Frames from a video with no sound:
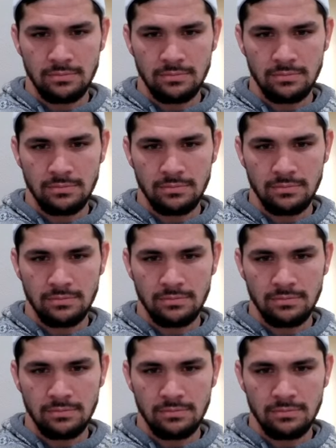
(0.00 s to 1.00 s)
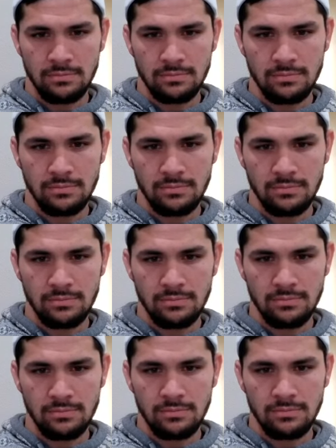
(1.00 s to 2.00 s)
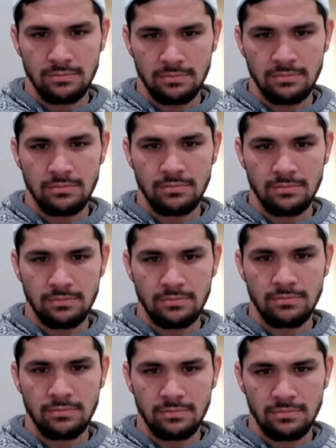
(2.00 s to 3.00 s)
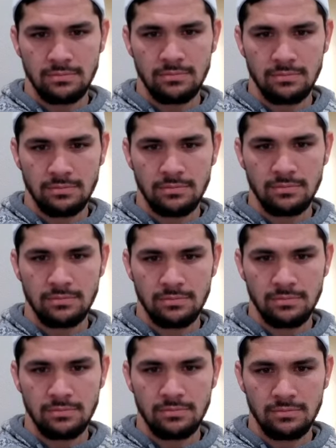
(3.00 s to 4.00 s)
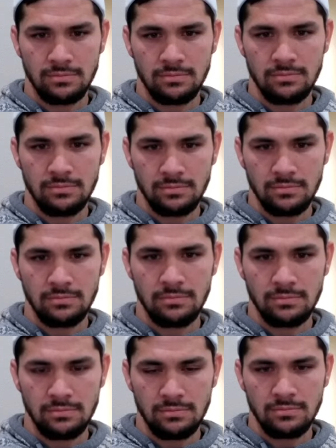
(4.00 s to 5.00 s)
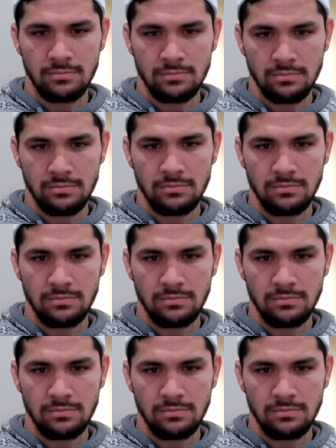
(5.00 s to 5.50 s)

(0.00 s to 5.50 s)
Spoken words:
The person shown says nothing.